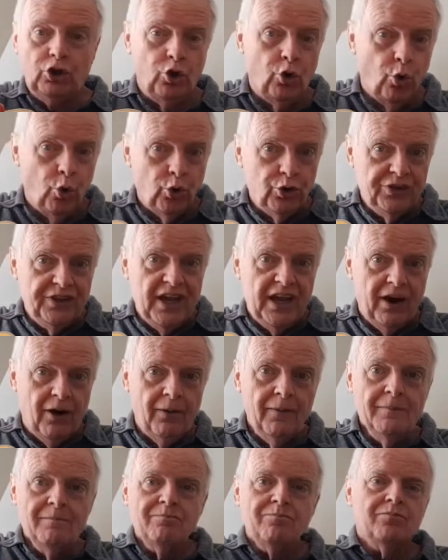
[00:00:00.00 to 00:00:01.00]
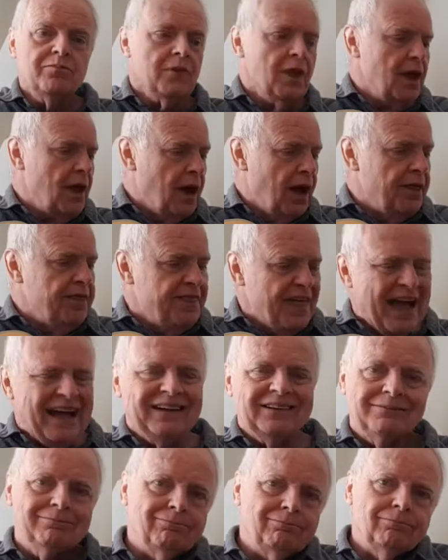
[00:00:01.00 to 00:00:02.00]
chord there.
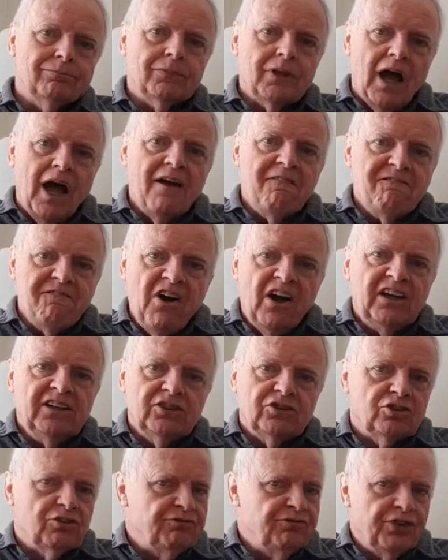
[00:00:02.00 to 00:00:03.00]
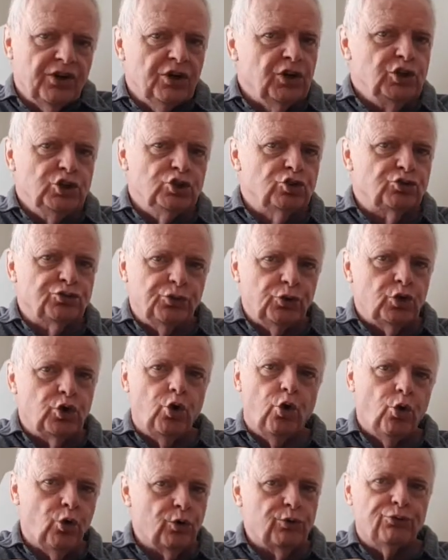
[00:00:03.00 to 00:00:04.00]
That I find is a very useful
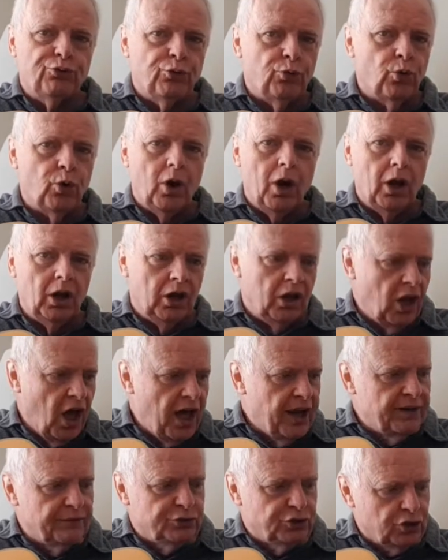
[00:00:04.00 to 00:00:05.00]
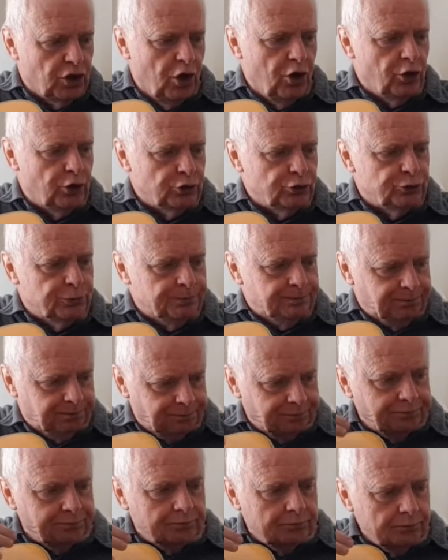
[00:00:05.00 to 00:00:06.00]
chord for a lot of songs.
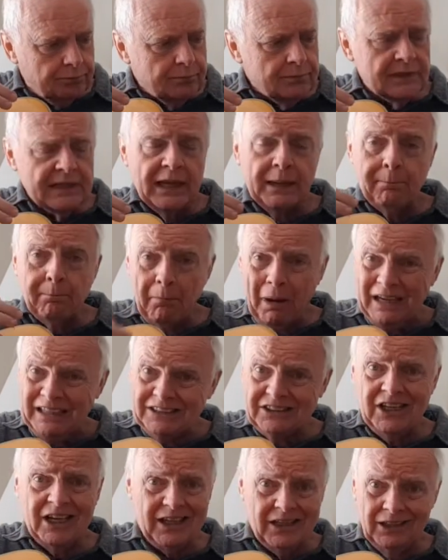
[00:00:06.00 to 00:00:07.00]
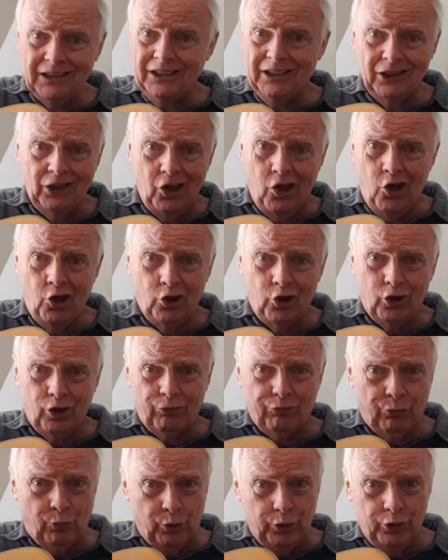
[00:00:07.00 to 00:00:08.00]
It might take a little longer
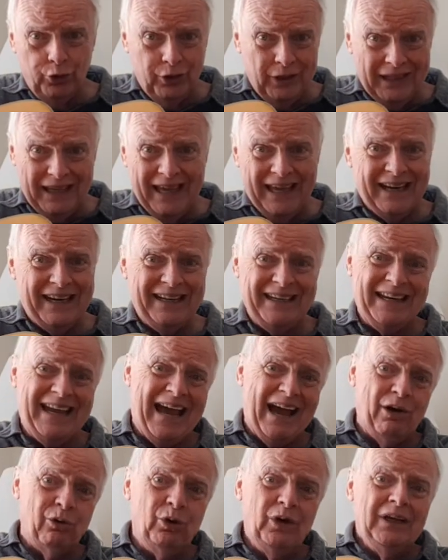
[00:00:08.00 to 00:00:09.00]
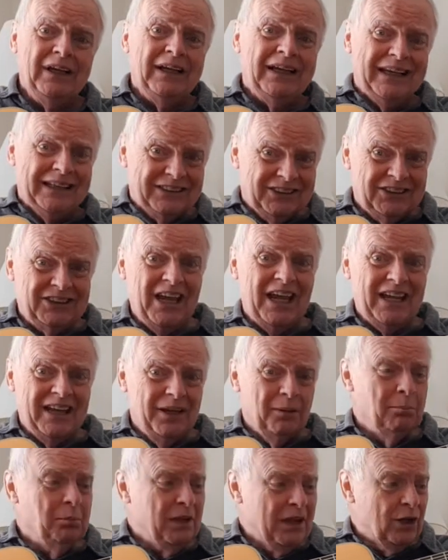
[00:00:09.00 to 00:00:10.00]
for you to get it down. It's
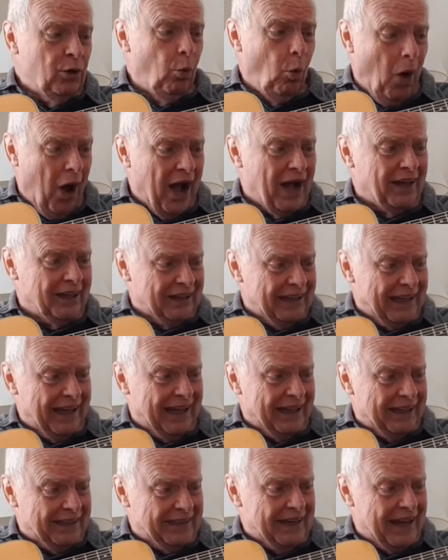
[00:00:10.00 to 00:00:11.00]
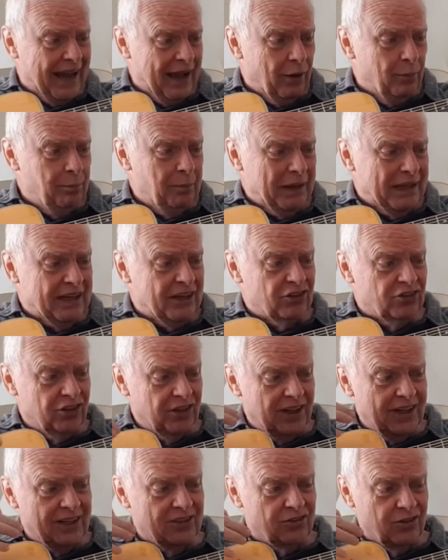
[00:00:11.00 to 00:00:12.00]
taken me a while to get it down because it
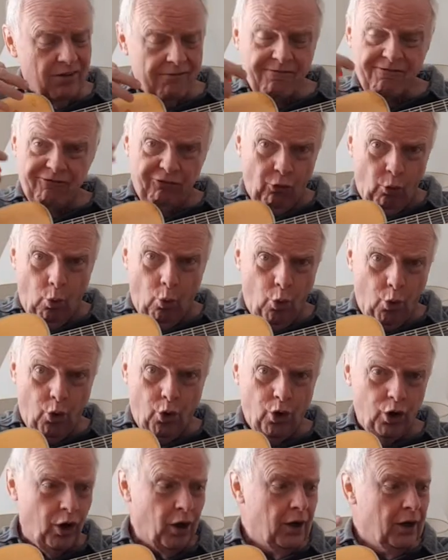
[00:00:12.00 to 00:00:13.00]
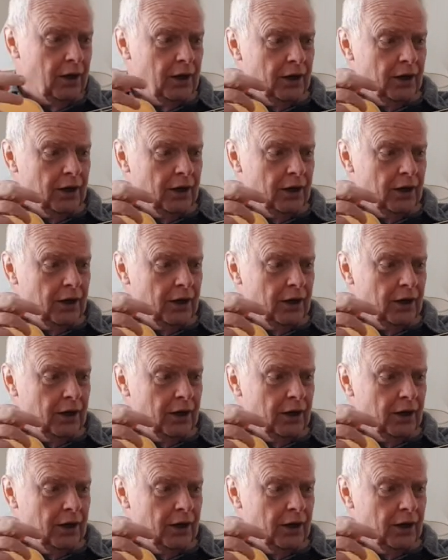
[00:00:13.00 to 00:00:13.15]
is a four